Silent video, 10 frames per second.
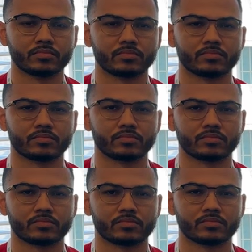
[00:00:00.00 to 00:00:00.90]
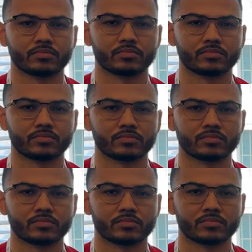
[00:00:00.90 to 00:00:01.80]

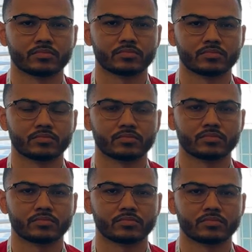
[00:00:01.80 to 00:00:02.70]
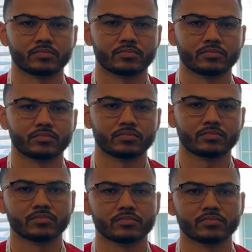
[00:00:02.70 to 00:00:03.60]

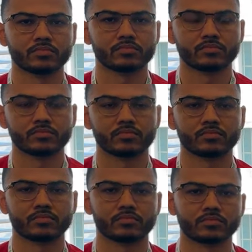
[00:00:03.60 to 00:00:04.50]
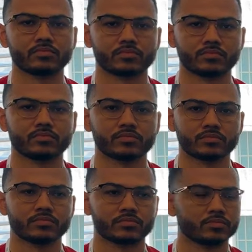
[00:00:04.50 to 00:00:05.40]

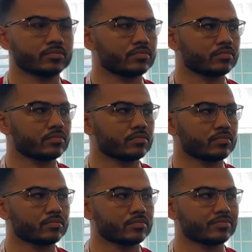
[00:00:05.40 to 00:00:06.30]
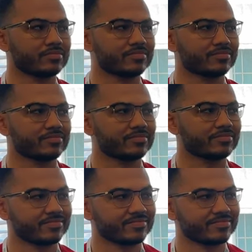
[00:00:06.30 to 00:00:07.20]

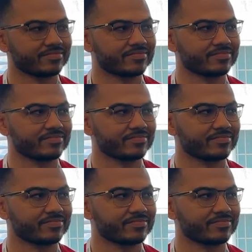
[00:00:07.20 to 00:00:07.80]
This person isn't speaking.